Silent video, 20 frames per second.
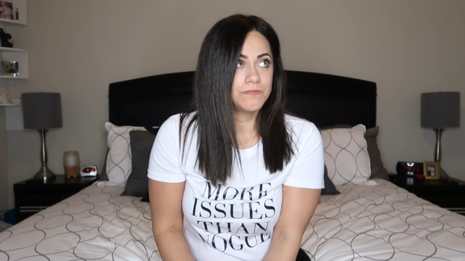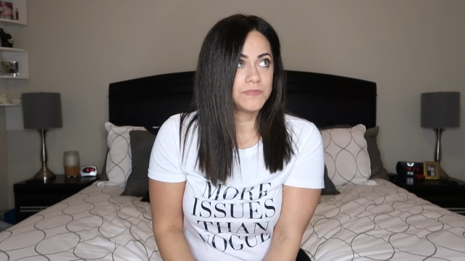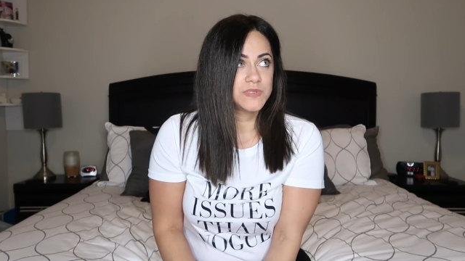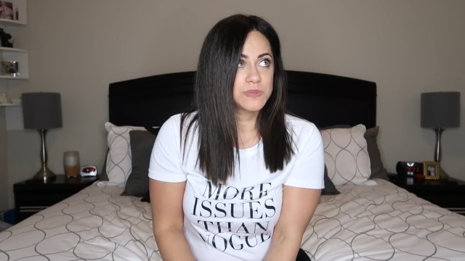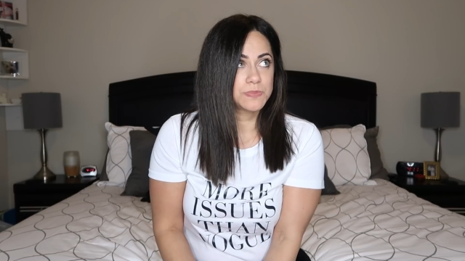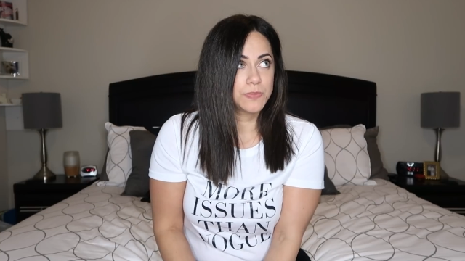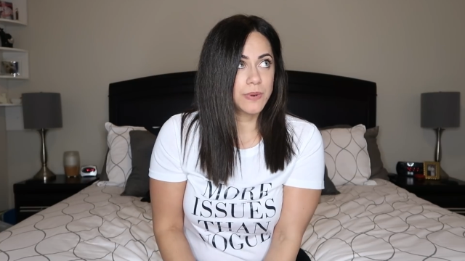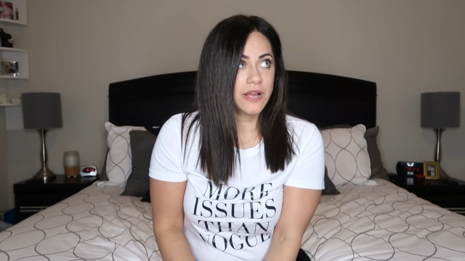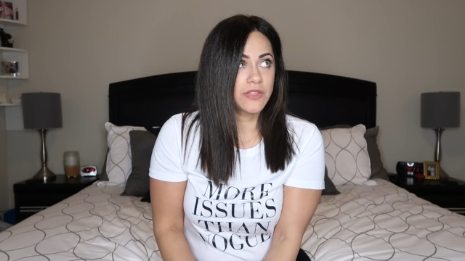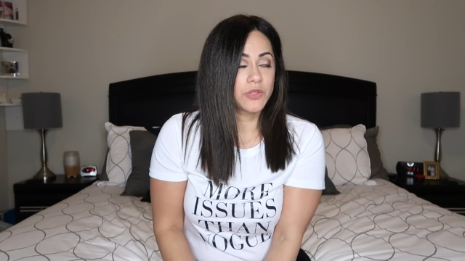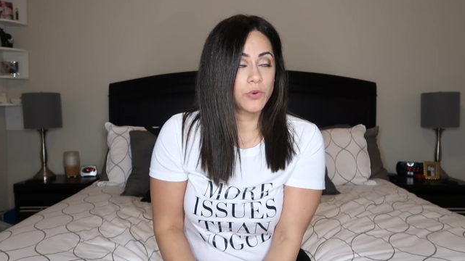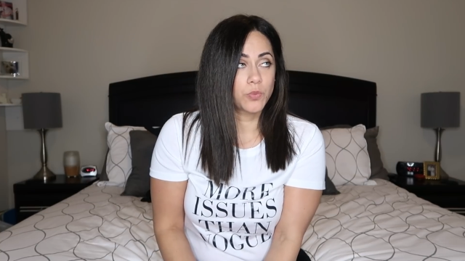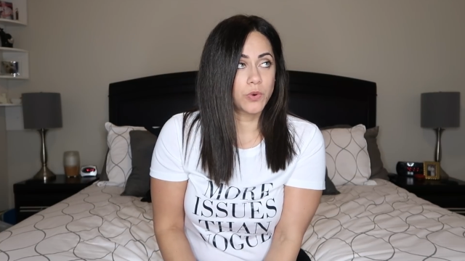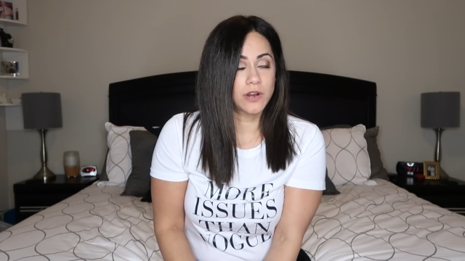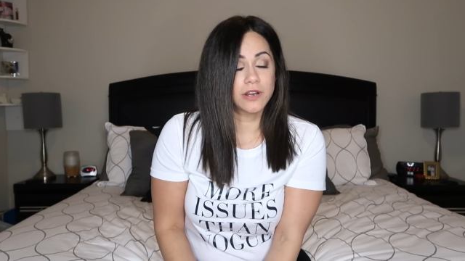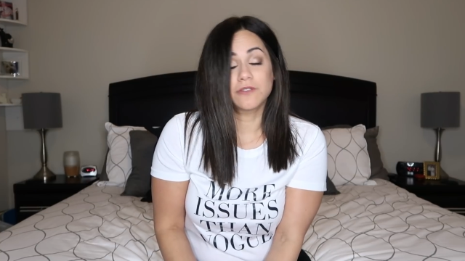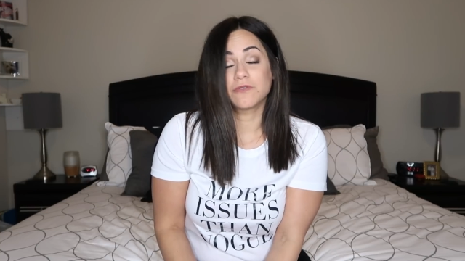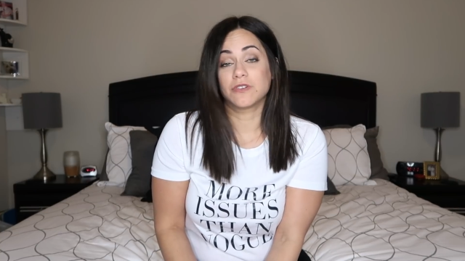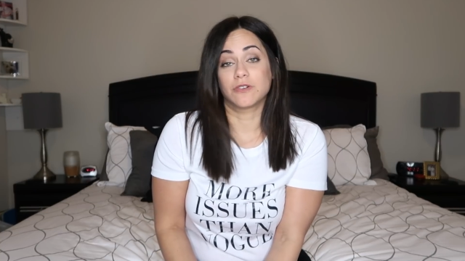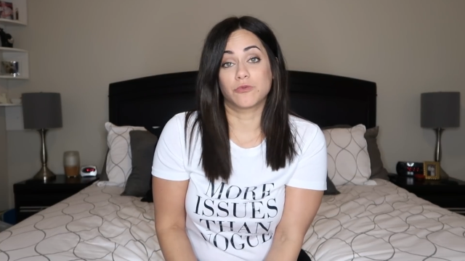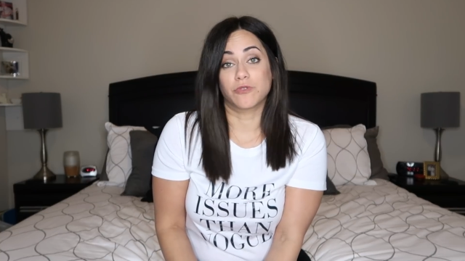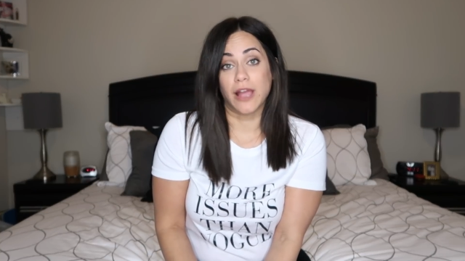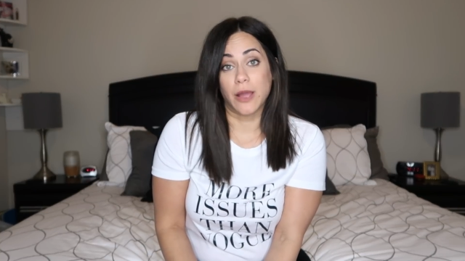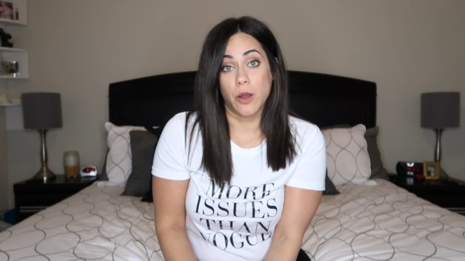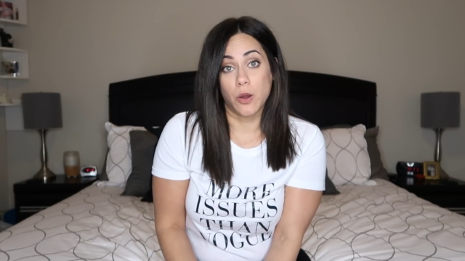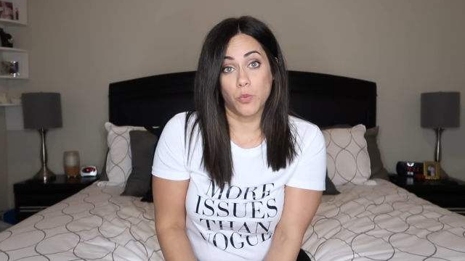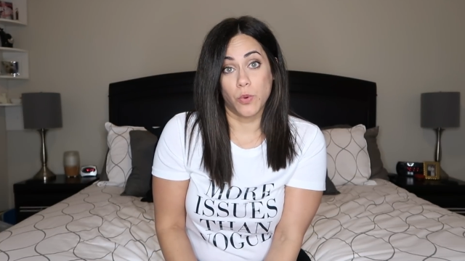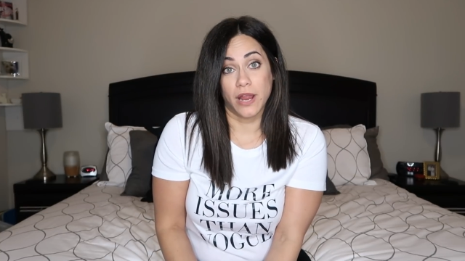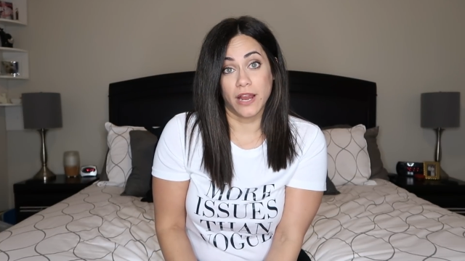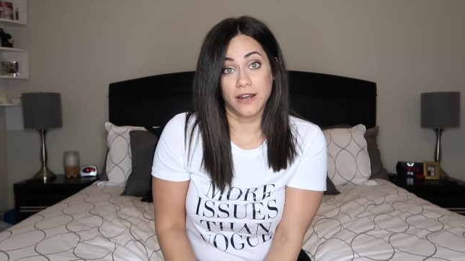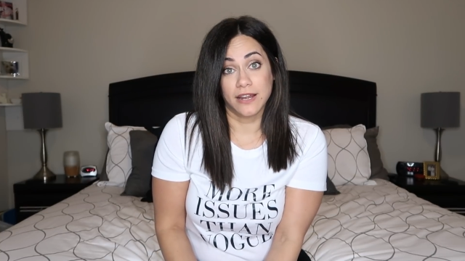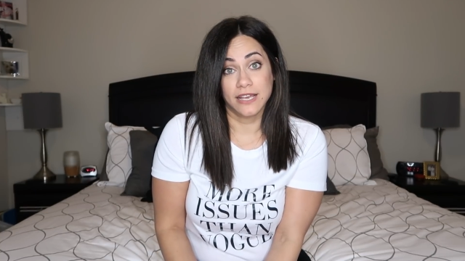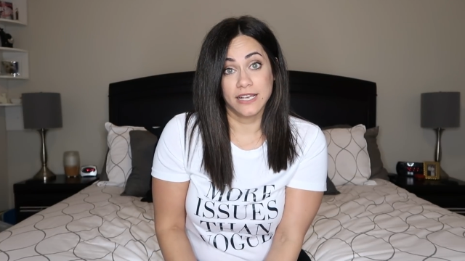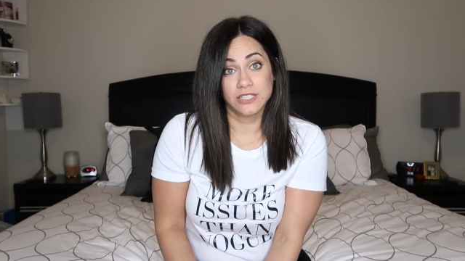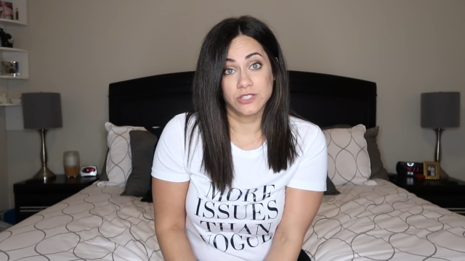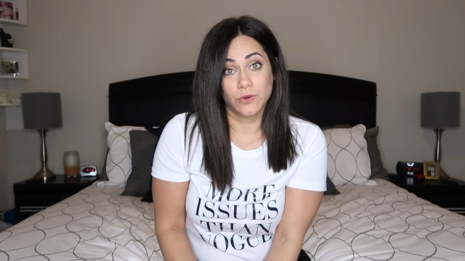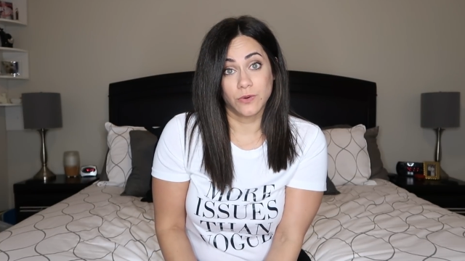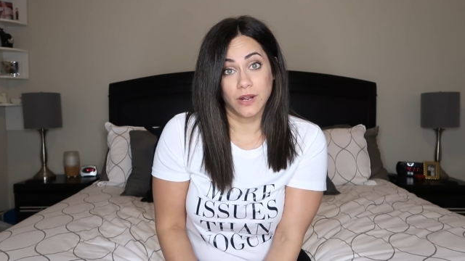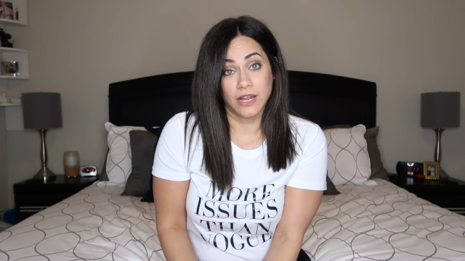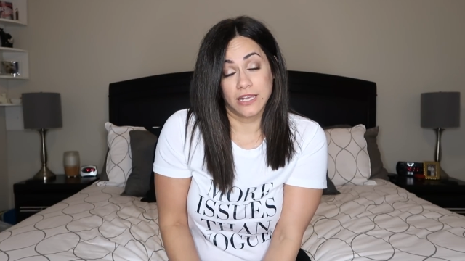spread the word of
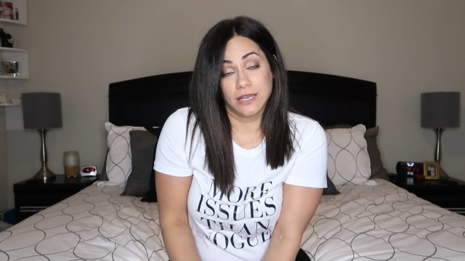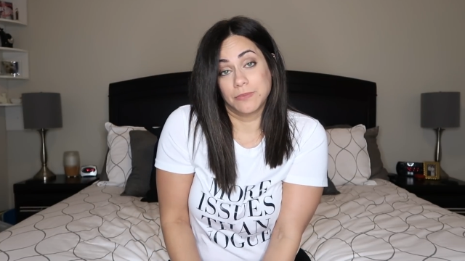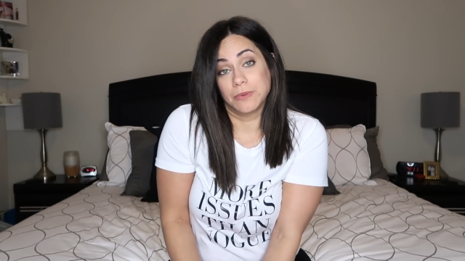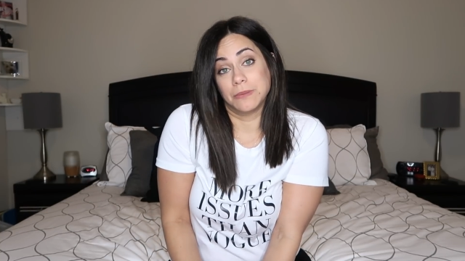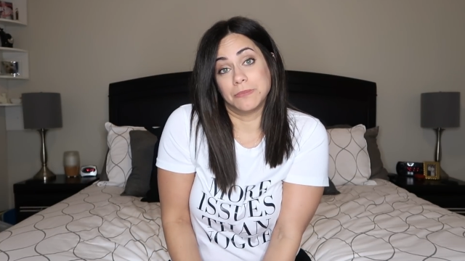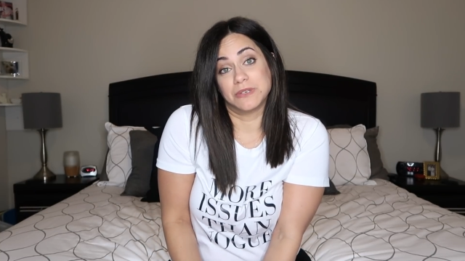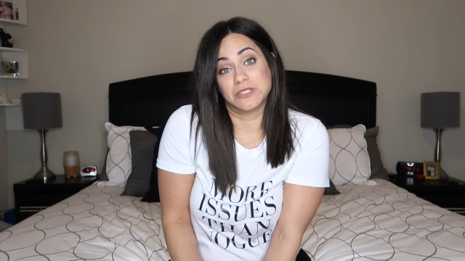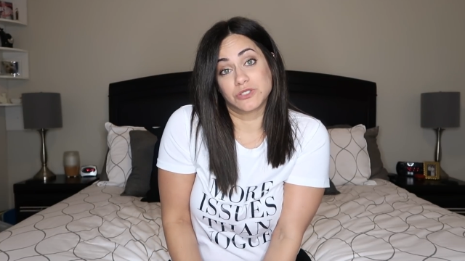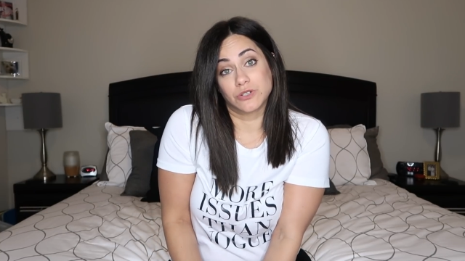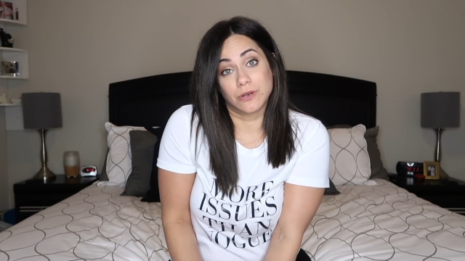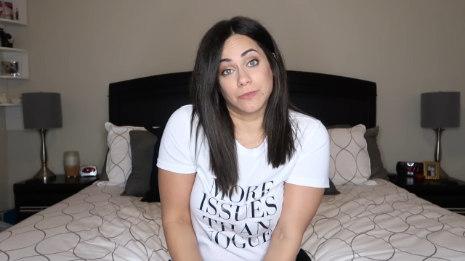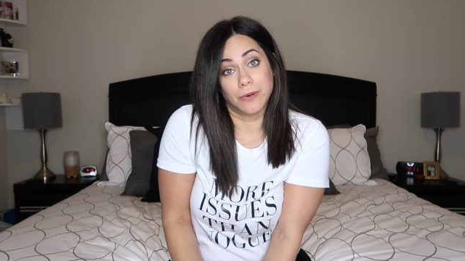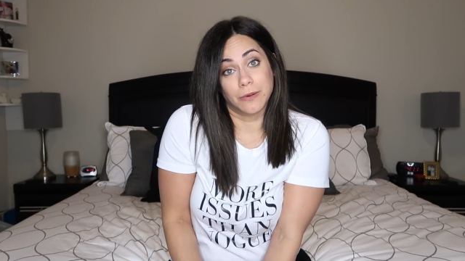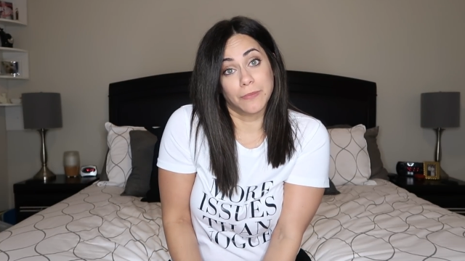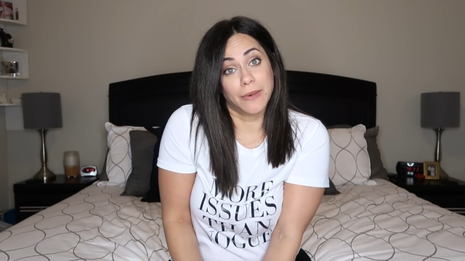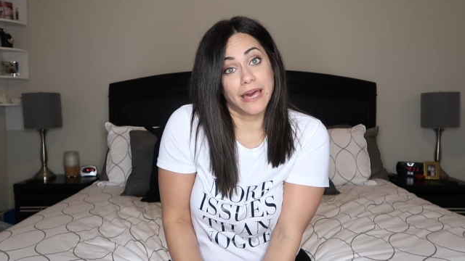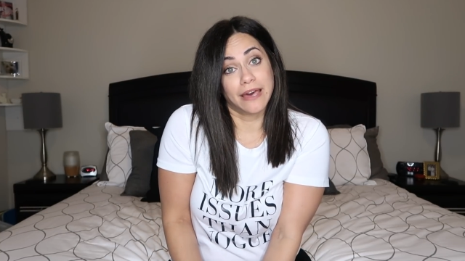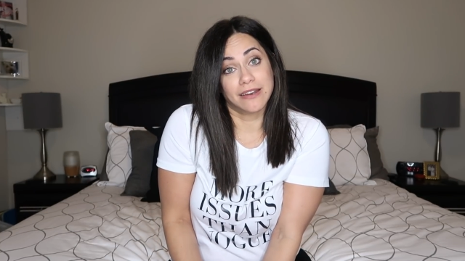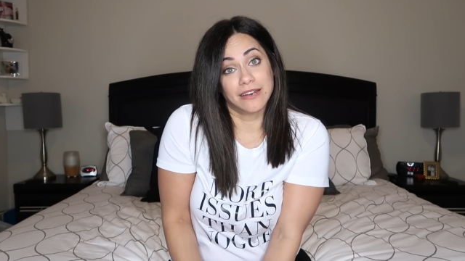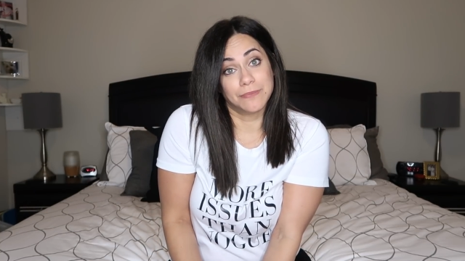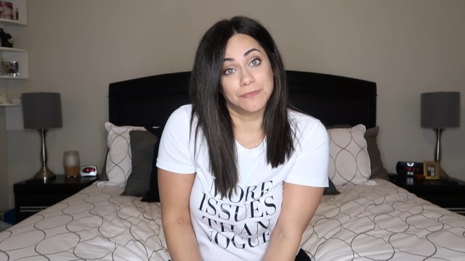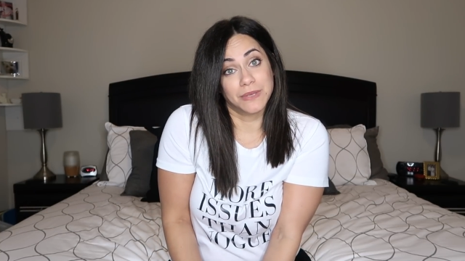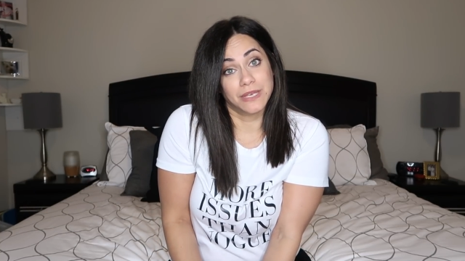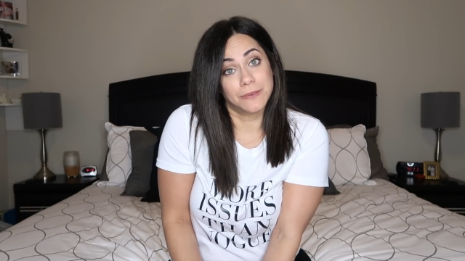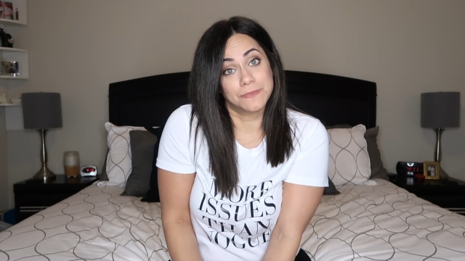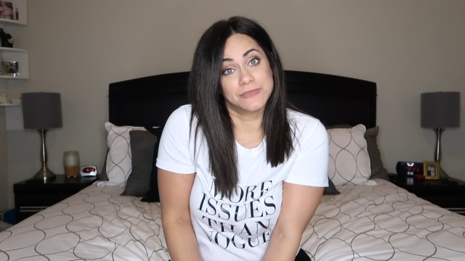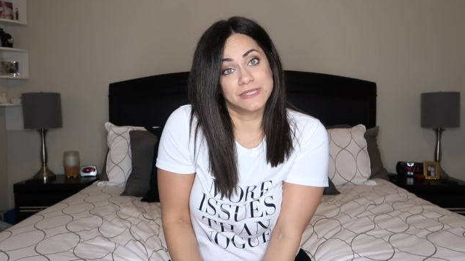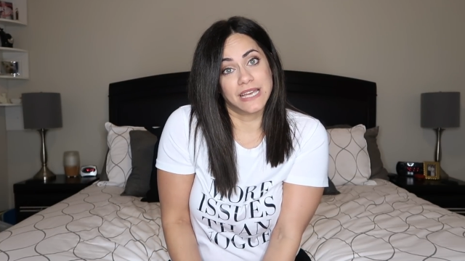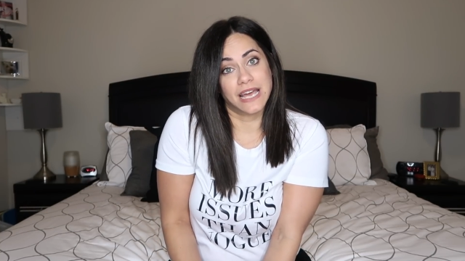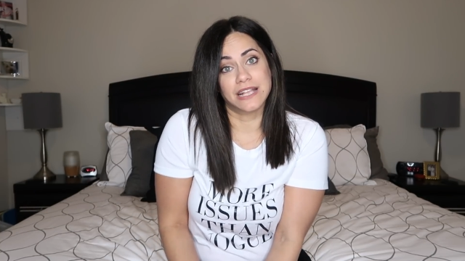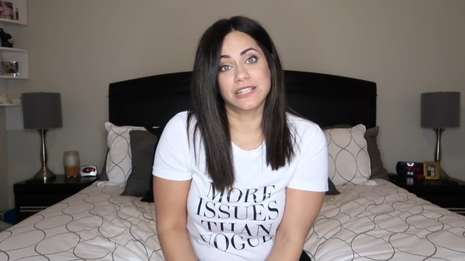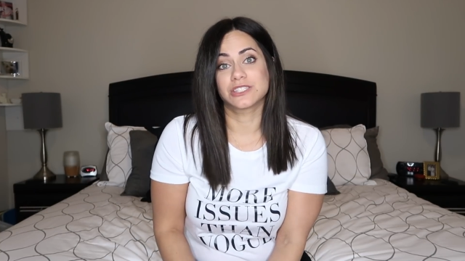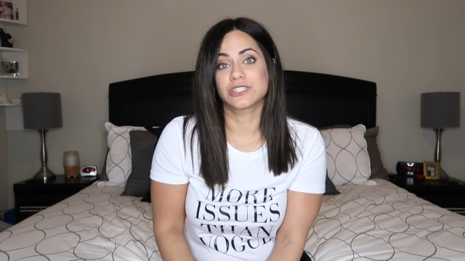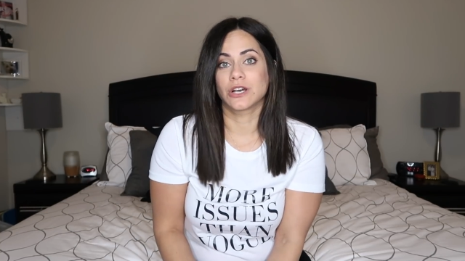awareness, or I could be miserable about it and be upset.